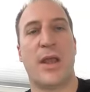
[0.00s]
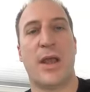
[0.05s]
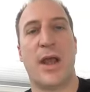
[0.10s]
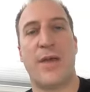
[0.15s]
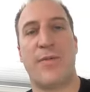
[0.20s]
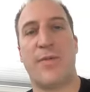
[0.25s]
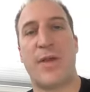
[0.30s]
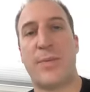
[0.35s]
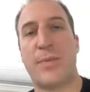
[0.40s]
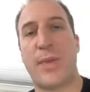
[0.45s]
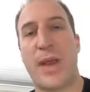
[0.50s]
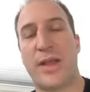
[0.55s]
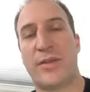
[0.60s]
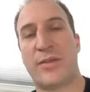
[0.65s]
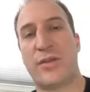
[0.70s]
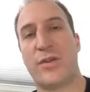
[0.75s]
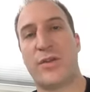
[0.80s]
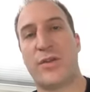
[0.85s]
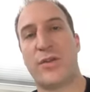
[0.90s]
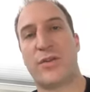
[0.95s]
i've had
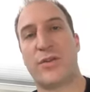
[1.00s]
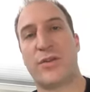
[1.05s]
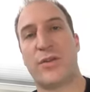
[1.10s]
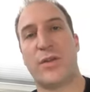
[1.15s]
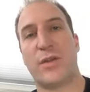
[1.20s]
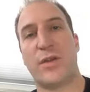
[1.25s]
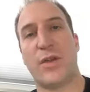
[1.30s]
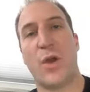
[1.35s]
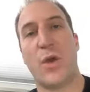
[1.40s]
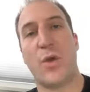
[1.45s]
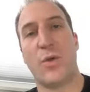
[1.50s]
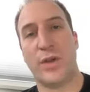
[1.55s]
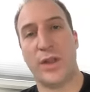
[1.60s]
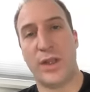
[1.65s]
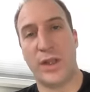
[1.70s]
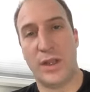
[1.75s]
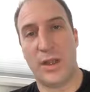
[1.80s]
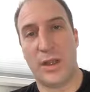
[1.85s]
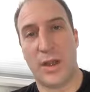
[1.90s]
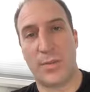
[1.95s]
passengers od
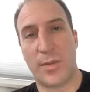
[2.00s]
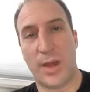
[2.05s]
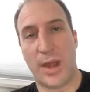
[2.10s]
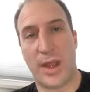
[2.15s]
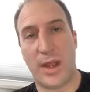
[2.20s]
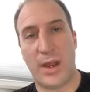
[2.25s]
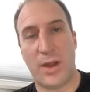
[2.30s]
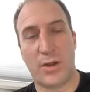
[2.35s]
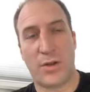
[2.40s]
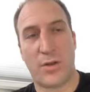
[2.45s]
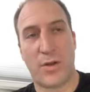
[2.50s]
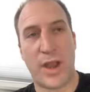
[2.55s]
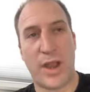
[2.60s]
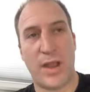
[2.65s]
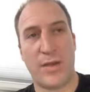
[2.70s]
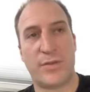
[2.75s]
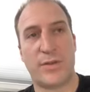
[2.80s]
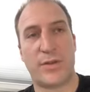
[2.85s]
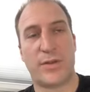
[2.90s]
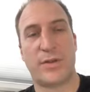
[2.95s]
on my
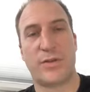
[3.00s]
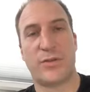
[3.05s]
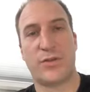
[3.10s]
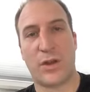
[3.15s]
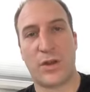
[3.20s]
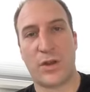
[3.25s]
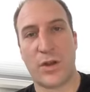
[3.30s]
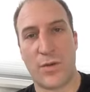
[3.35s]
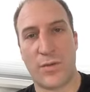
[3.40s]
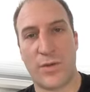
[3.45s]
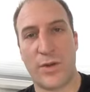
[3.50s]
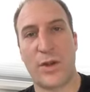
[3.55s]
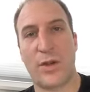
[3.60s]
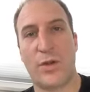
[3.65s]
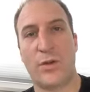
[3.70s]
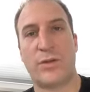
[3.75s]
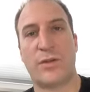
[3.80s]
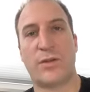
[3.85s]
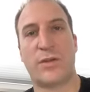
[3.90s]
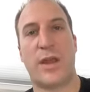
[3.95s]
aircraft drug
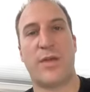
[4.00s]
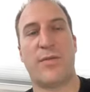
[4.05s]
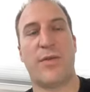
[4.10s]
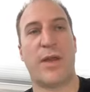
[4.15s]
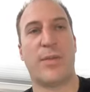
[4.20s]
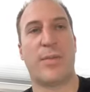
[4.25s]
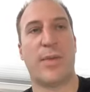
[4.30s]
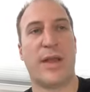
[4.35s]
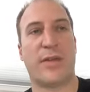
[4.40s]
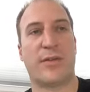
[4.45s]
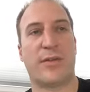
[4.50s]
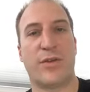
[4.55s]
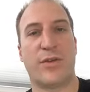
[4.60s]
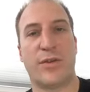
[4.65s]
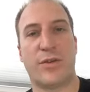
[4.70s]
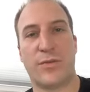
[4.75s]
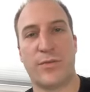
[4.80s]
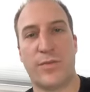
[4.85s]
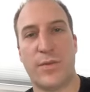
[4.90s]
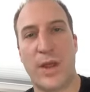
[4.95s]
overdose i've had
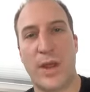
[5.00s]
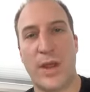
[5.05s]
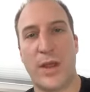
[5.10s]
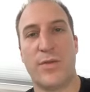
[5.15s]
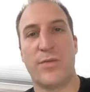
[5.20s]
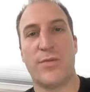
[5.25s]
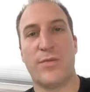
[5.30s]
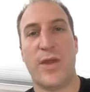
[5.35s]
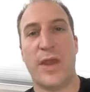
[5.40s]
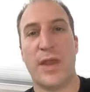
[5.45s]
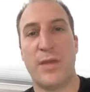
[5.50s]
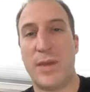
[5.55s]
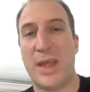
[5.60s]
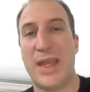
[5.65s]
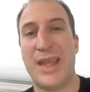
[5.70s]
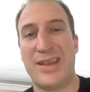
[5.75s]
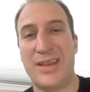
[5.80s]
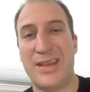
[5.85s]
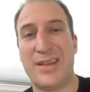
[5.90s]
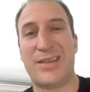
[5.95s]
passengers vape
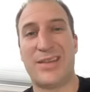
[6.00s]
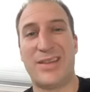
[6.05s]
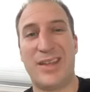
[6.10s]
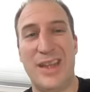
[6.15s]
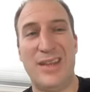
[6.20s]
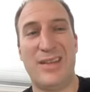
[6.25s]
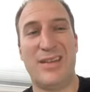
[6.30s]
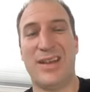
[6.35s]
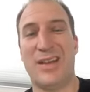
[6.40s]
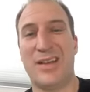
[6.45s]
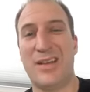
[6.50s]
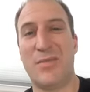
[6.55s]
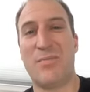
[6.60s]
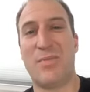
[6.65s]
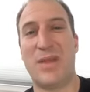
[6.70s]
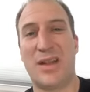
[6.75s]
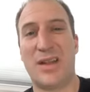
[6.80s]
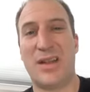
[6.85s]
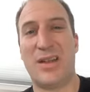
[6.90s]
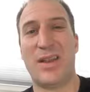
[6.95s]
in the seat in the
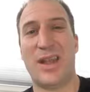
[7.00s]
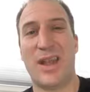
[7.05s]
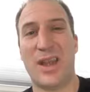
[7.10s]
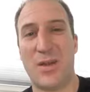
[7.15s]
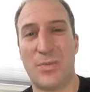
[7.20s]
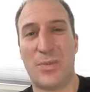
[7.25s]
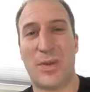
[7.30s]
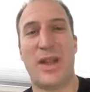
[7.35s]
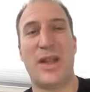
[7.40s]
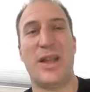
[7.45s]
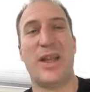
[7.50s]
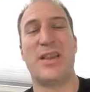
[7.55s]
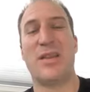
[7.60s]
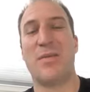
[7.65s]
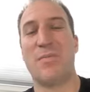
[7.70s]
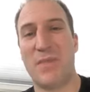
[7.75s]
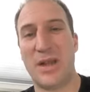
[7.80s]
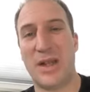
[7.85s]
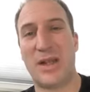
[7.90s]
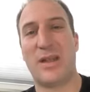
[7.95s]
middle of the airplane in the
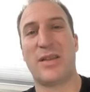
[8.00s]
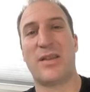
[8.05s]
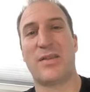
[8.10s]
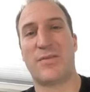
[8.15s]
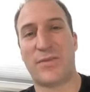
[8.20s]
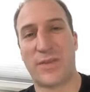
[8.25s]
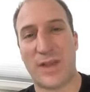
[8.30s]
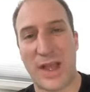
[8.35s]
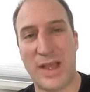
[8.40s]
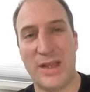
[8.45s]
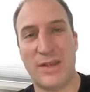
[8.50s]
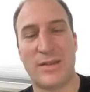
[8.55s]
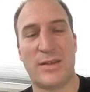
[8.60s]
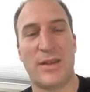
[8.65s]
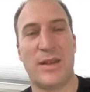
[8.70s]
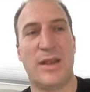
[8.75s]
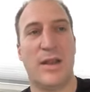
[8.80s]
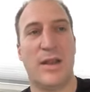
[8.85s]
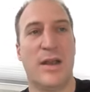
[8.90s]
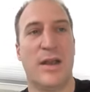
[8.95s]
middle of the flight
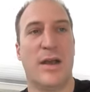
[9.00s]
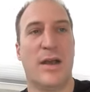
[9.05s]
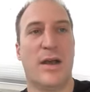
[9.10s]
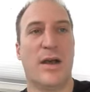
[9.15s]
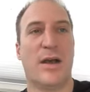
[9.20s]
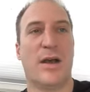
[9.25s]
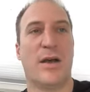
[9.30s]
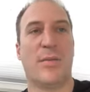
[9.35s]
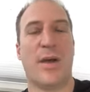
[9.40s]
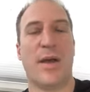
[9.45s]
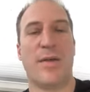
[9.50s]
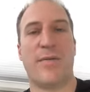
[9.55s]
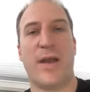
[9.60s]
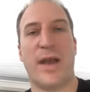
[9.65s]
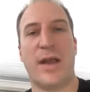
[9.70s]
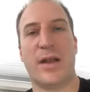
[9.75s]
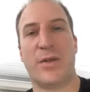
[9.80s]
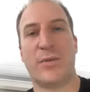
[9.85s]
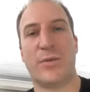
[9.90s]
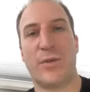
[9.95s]
um, i've
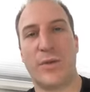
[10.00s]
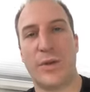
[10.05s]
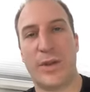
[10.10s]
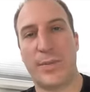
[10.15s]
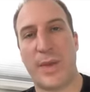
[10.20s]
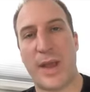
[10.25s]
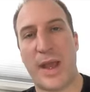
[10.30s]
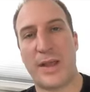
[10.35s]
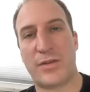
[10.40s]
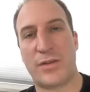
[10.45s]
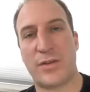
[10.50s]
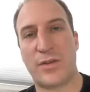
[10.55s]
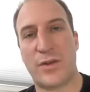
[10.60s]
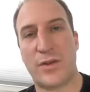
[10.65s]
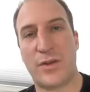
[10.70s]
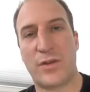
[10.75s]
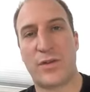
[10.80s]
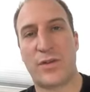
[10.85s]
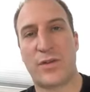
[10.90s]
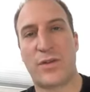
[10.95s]
had unruly
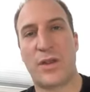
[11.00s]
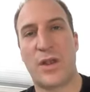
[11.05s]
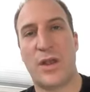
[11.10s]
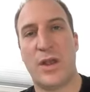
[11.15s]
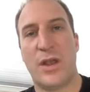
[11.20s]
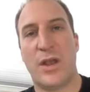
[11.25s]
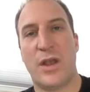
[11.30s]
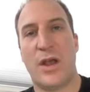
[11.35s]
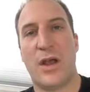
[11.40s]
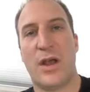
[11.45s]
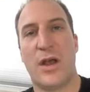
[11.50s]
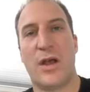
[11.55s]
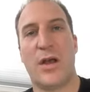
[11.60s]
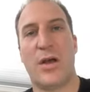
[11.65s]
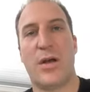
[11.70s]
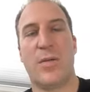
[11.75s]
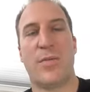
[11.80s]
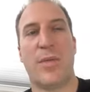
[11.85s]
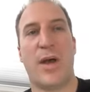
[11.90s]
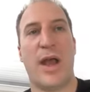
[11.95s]
passengers
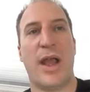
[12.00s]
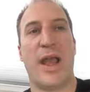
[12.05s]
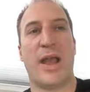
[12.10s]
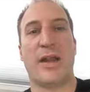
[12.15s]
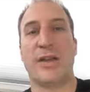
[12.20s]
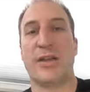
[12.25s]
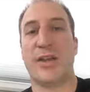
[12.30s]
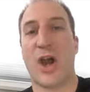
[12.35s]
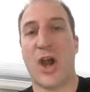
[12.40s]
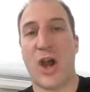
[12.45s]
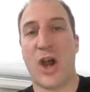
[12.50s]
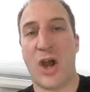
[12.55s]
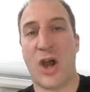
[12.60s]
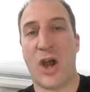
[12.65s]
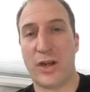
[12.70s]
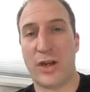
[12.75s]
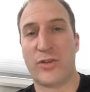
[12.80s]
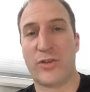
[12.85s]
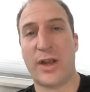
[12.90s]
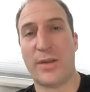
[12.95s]
um, i had a dog
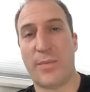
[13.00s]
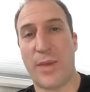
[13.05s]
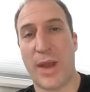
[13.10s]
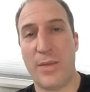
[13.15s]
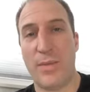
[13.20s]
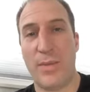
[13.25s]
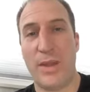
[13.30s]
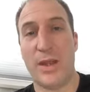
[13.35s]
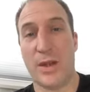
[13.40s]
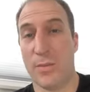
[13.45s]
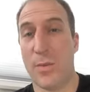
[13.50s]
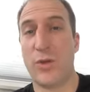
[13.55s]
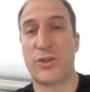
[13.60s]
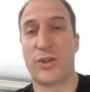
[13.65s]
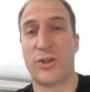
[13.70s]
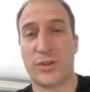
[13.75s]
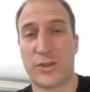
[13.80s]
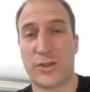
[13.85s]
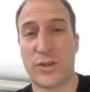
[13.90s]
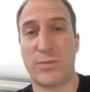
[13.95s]
try to bite me an
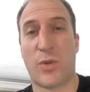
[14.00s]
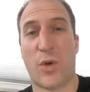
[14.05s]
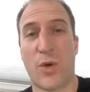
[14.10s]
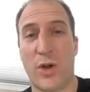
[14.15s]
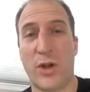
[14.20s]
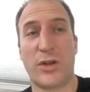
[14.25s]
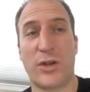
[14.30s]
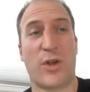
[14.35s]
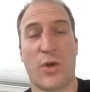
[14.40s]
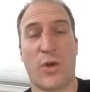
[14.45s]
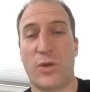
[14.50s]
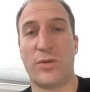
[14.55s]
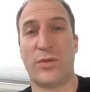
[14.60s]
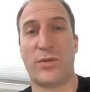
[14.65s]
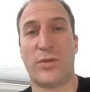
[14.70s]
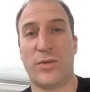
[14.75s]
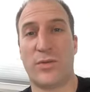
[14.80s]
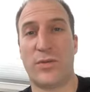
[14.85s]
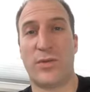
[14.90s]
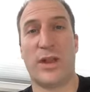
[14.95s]
emotional support golden
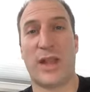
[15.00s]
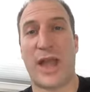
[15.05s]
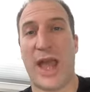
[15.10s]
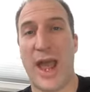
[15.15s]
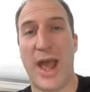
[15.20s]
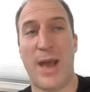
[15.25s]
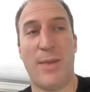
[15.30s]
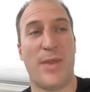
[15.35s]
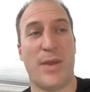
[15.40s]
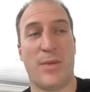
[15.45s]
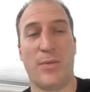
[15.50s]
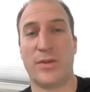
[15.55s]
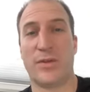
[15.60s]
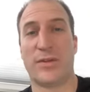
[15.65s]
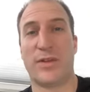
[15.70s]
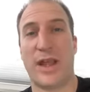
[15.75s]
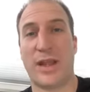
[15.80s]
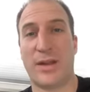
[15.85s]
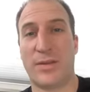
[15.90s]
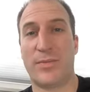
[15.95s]
lab that was
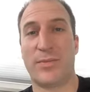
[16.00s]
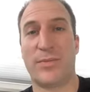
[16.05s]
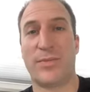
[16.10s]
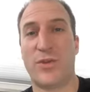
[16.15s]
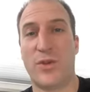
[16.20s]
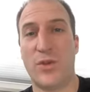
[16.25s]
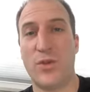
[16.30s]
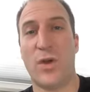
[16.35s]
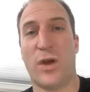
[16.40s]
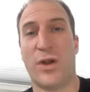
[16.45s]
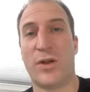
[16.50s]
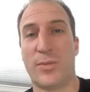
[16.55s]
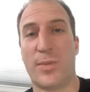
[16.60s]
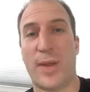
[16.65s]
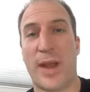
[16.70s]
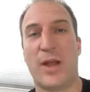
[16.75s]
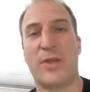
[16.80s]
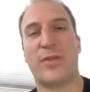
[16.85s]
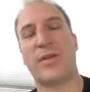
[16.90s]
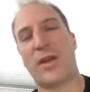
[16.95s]
like 200
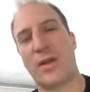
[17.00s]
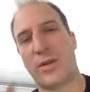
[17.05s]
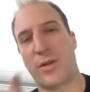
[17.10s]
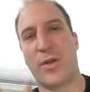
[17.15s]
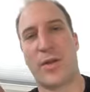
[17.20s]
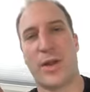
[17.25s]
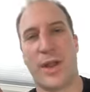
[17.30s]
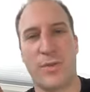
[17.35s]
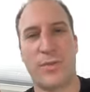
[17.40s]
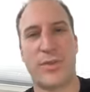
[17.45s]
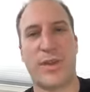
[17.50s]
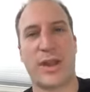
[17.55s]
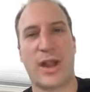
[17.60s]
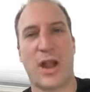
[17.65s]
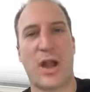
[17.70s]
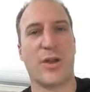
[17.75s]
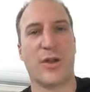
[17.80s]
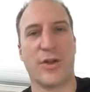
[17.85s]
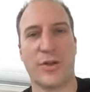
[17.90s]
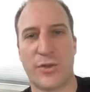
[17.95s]
pounds or it was like
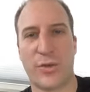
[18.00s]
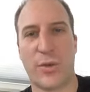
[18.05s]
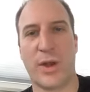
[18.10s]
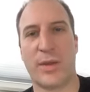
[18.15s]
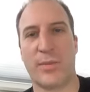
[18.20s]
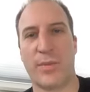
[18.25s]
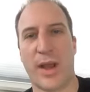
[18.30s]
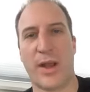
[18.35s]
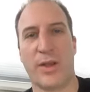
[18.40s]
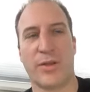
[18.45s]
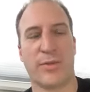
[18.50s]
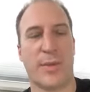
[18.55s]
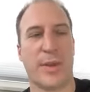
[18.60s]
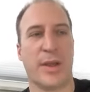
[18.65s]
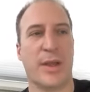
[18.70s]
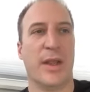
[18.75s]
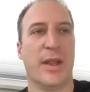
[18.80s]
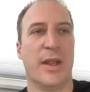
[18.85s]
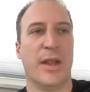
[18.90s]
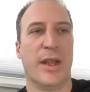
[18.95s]
120 pounds but
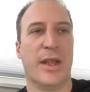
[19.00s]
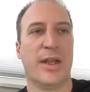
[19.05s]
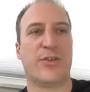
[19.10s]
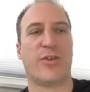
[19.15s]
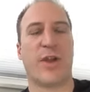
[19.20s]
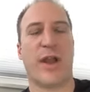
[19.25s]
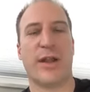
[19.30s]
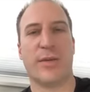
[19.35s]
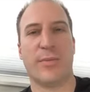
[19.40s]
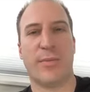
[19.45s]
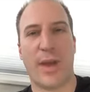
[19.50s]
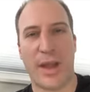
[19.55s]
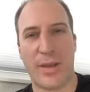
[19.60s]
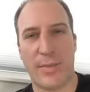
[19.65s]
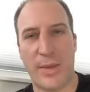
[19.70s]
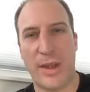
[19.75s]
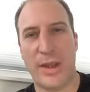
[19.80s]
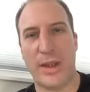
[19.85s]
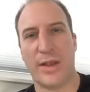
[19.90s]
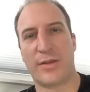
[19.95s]
it tried to bite
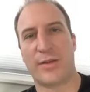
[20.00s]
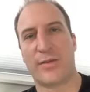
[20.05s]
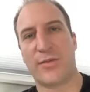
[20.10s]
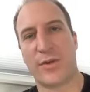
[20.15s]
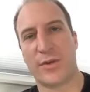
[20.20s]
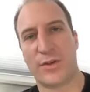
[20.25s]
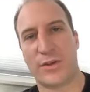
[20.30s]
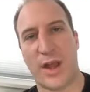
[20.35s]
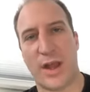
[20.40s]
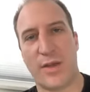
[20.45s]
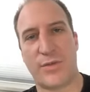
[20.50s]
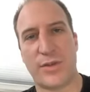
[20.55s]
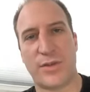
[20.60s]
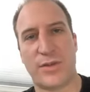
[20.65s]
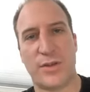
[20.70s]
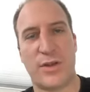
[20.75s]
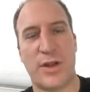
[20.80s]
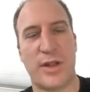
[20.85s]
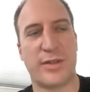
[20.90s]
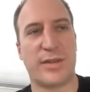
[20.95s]
me as a first
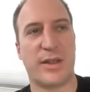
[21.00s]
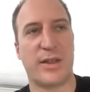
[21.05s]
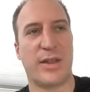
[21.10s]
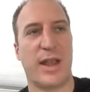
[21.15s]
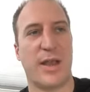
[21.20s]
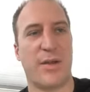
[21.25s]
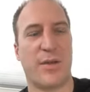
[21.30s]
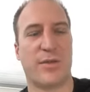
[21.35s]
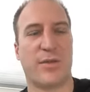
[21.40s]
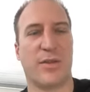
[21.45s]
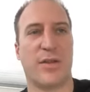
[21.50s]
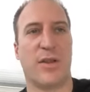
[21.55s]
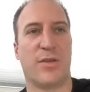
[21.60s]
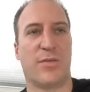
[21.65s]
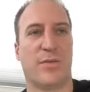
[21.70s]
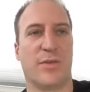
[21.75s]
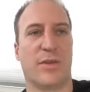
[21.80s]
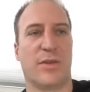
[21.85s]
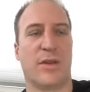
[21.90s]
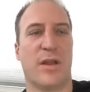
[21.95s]
officer i said that was
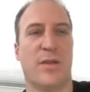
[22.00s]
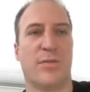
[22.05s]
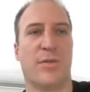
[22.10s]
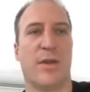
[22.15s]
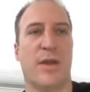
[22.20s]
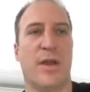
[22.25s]
enough was enough